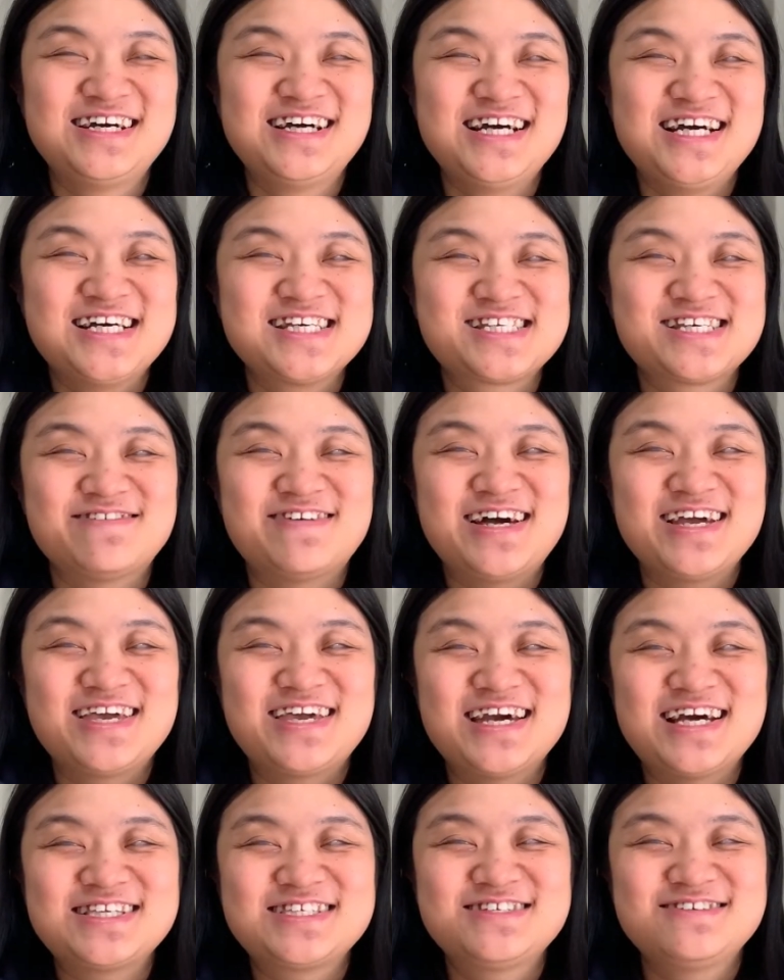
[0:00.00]
So I
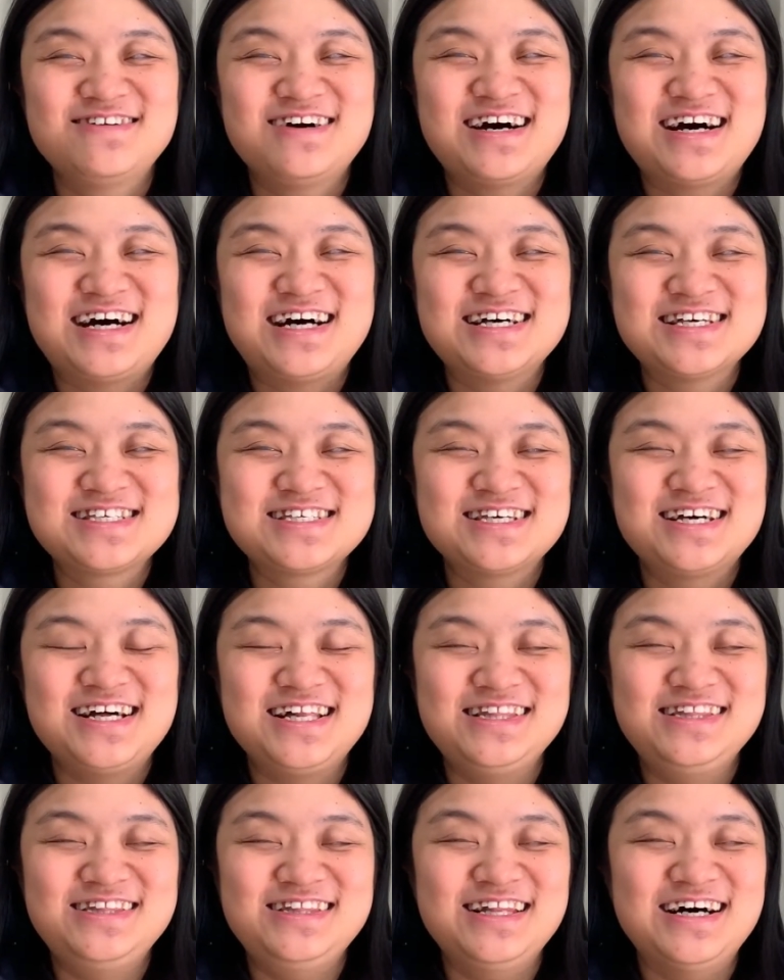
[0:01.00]
get to ask a
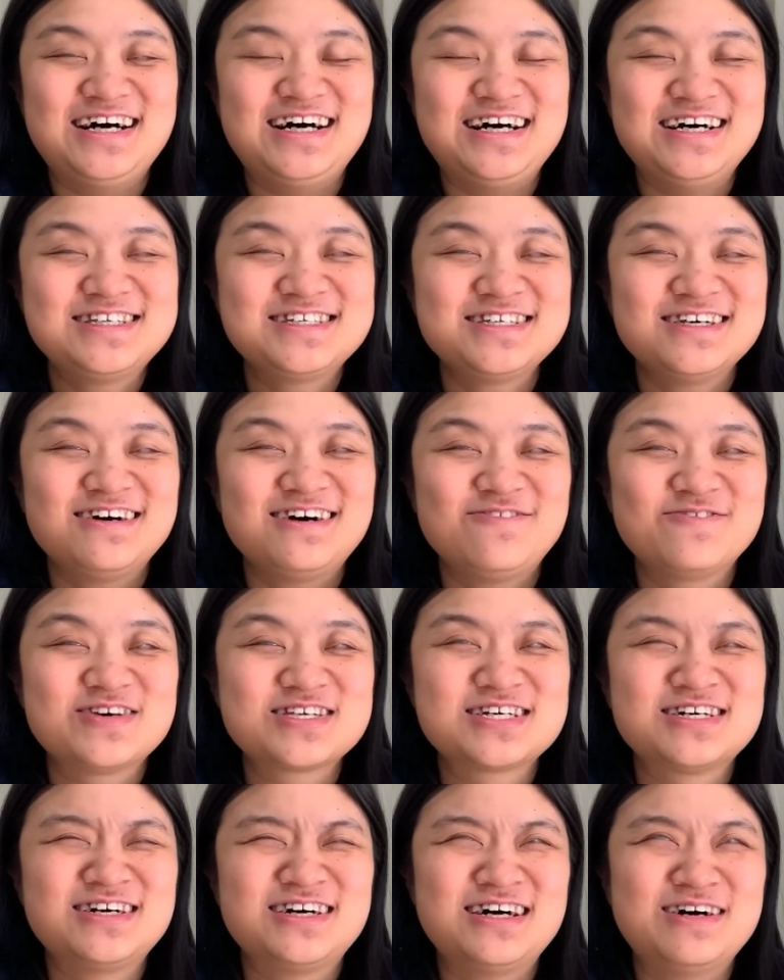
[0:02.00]
lot of the
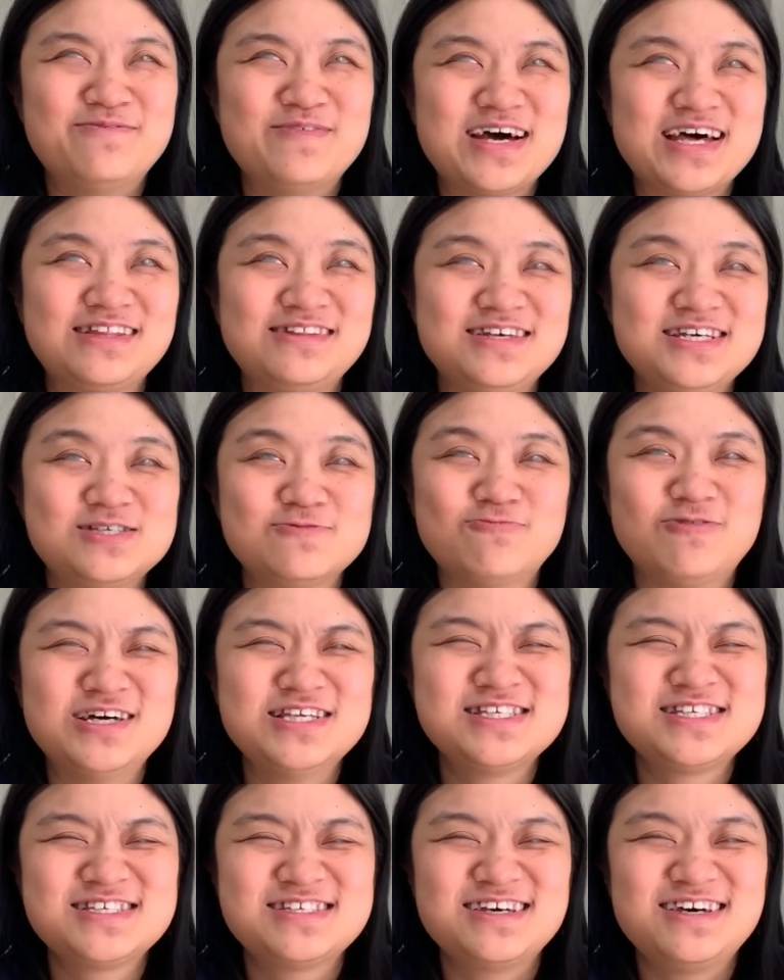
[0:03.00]
time, at least
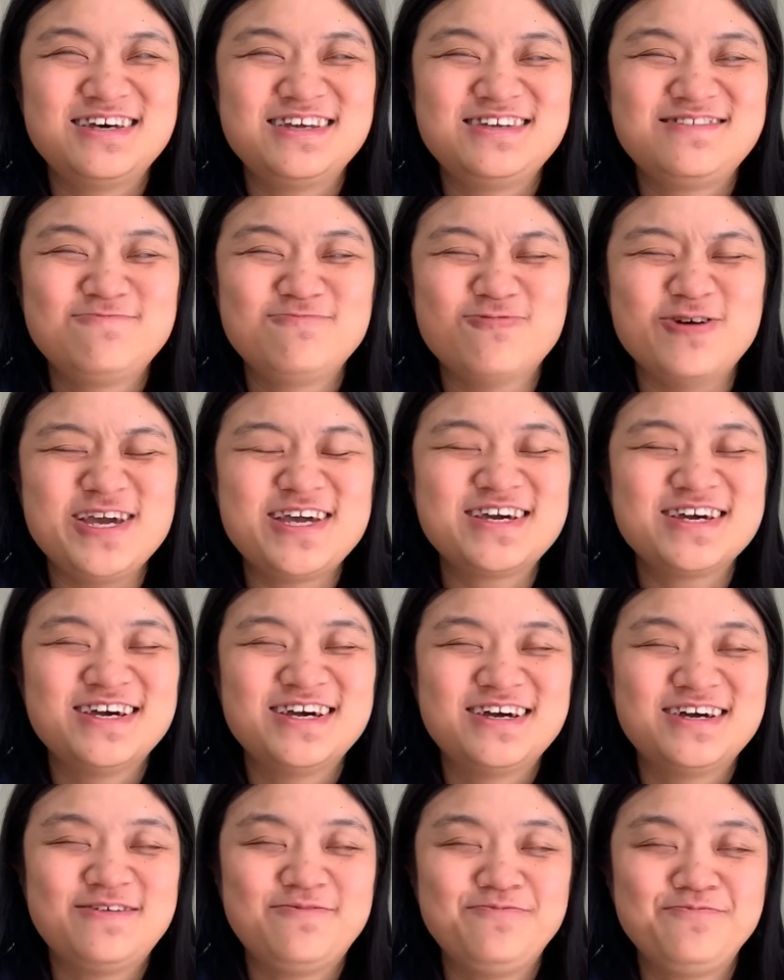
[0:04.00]
once a week,
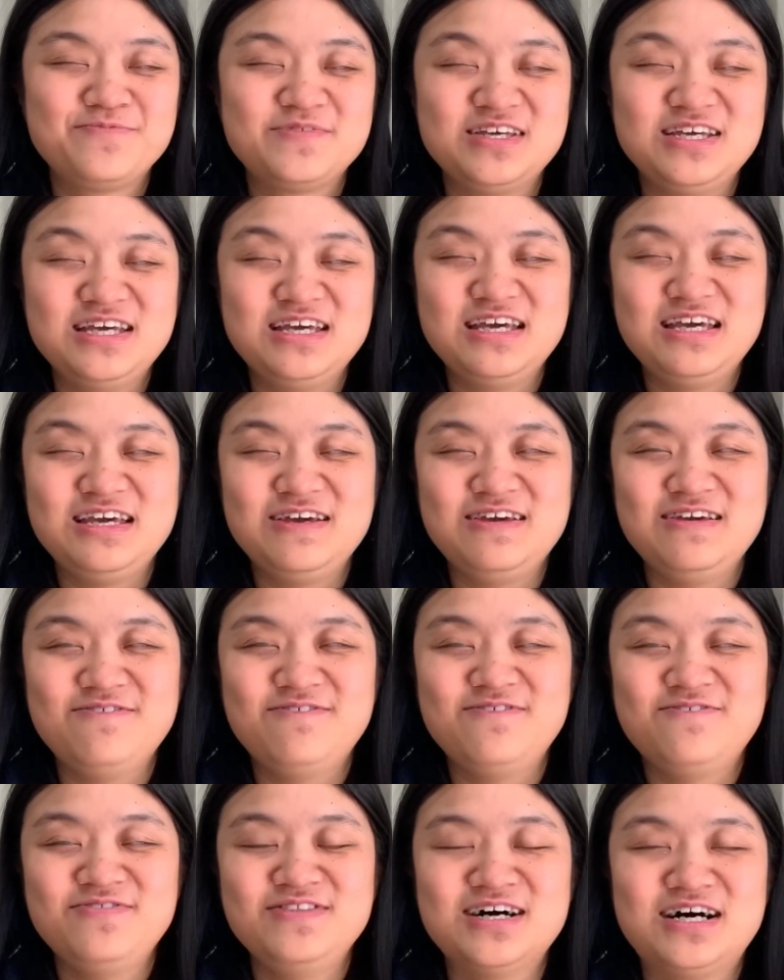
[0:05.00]
if
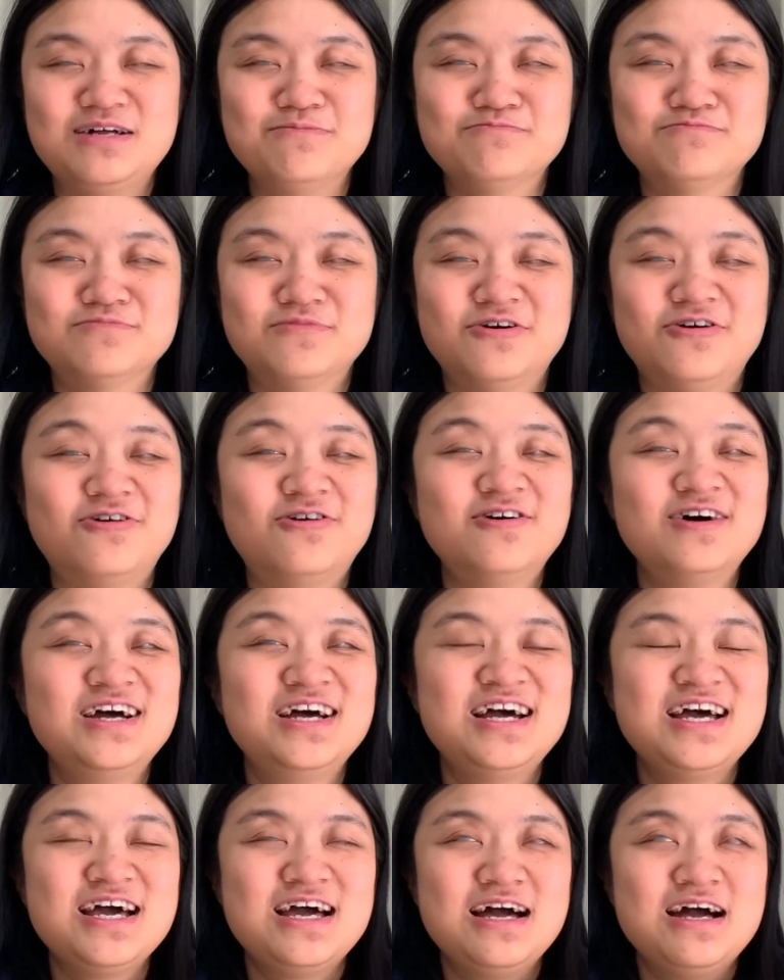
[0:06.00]
not more,
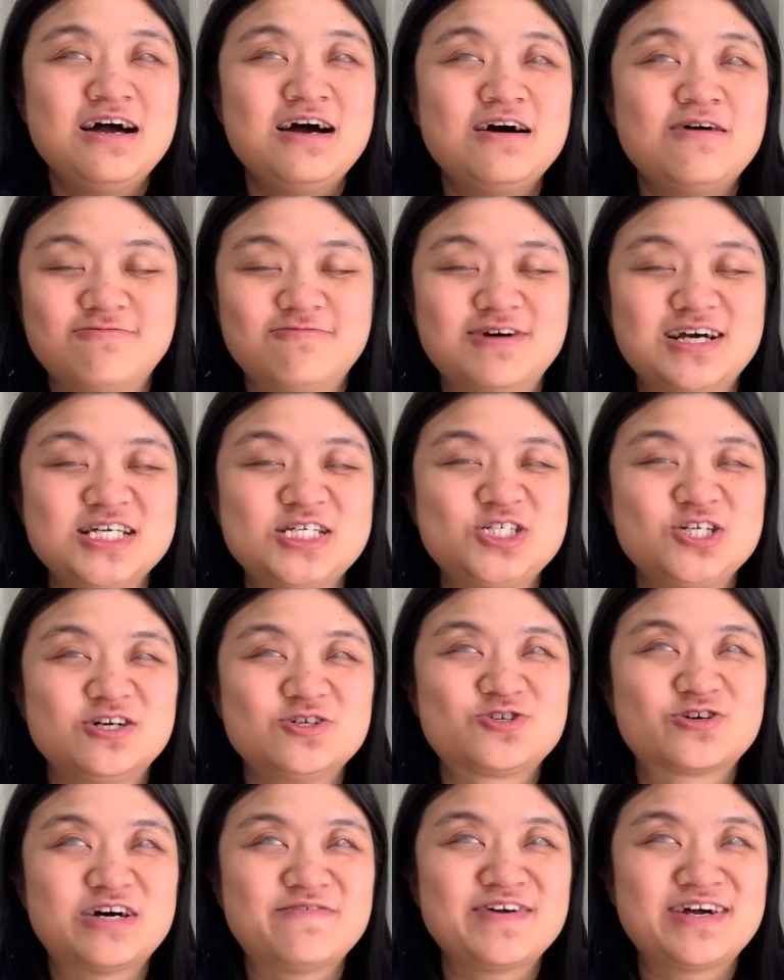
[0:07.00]
where's your
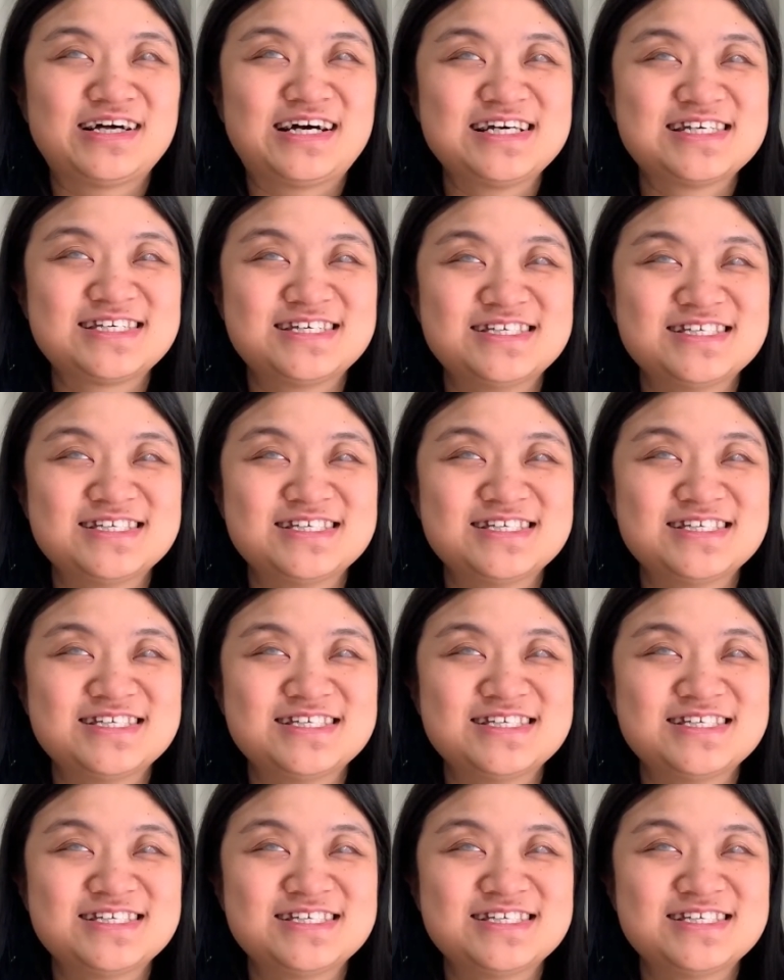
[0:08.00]
driving license?